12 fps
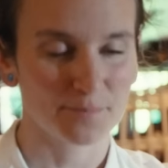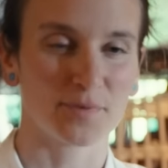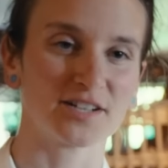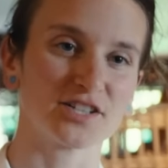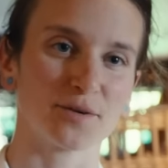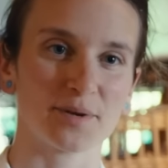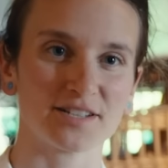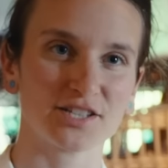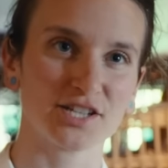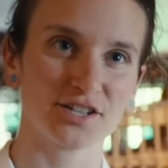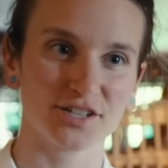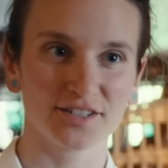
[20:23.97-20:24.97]
My job
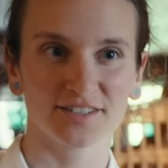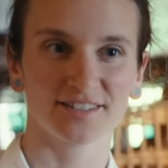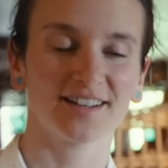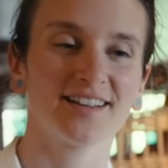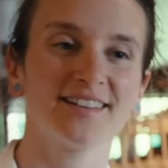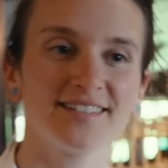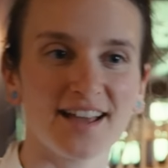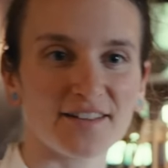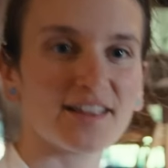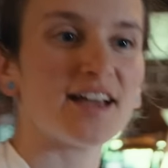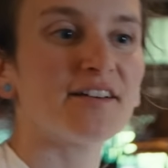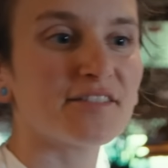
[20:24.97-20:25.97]
ends here, now
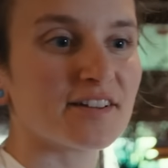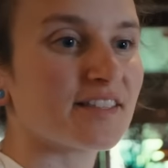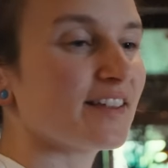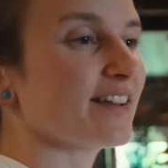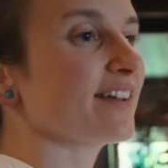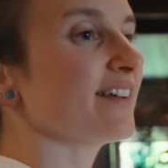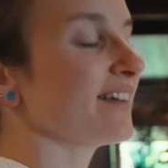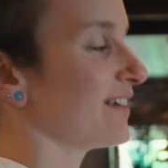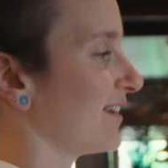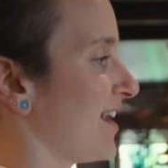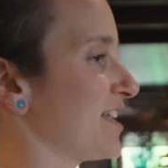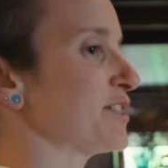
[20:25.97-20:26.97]
that everything
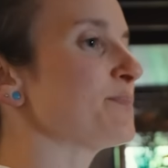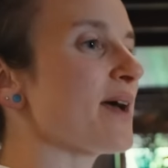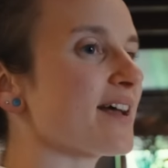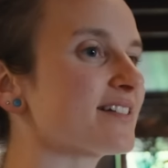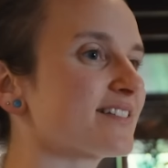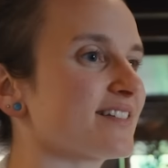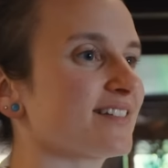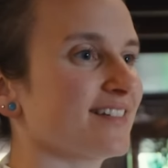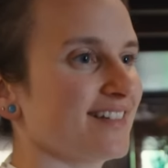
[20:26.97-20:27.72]
has passed